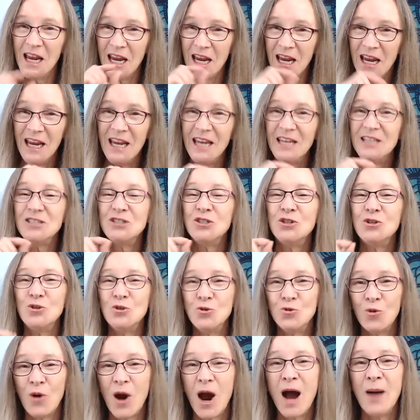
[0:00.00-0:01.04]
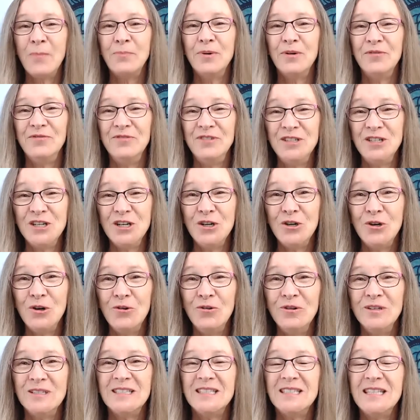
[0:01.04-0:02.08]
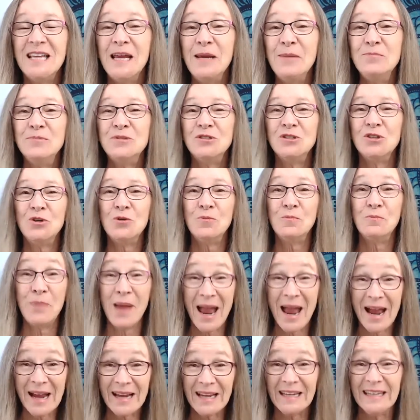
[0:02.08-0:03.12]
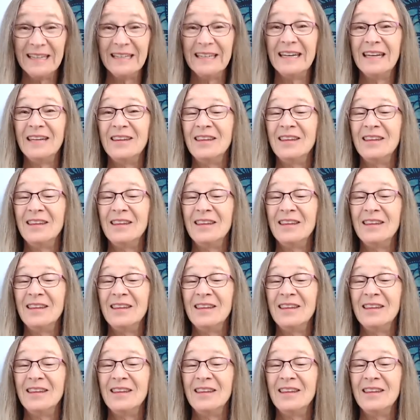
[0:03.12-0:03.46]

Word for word: Each drop of dew seemed to beckon.